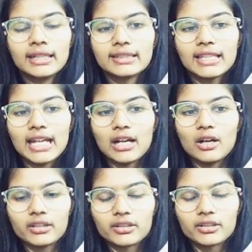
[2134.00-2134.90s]
Now,
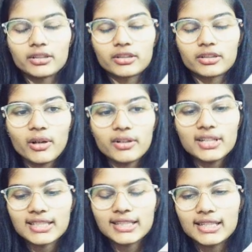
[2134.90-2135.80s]
talking about the
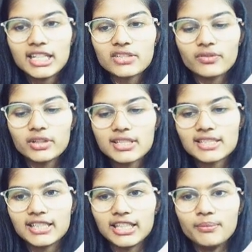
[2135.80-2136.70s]
syntax for the
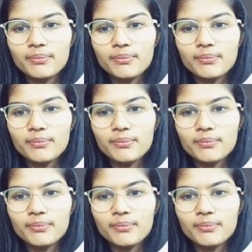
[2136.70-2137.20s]
same,